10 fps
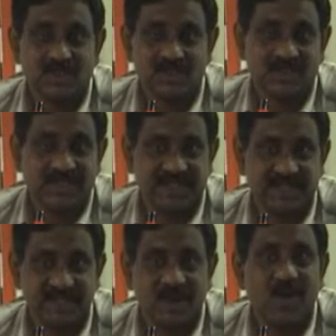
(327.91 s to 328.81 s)
society
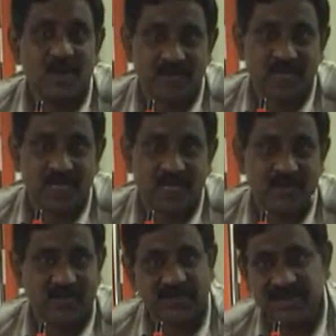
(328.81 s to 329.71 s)
or
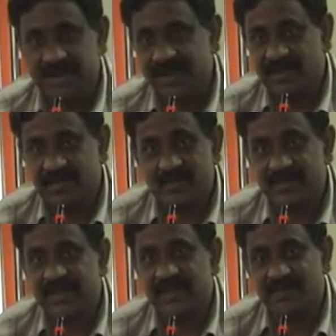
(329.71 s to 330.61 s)

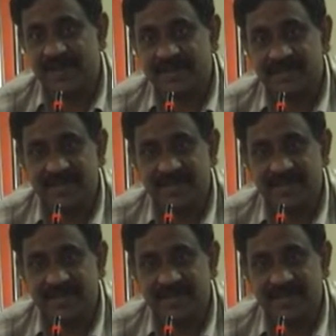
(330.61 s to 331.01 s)
societal impact.